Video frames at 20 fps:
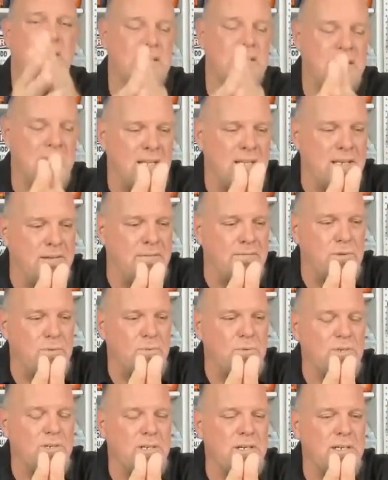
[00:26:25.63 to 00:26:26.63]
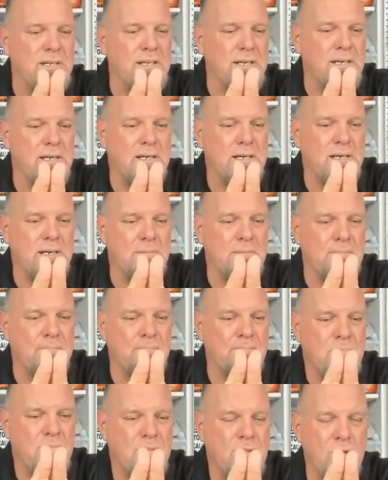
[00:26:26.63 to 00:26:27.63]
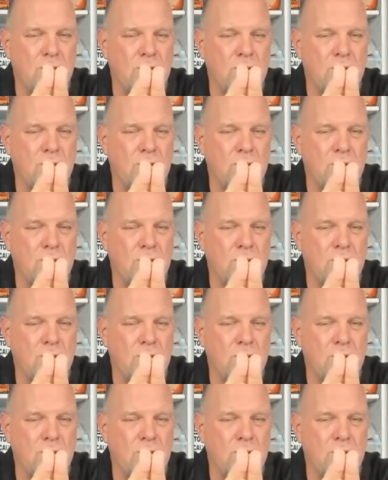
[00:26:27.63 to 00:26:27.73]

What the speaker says: Kelly, if you would, you can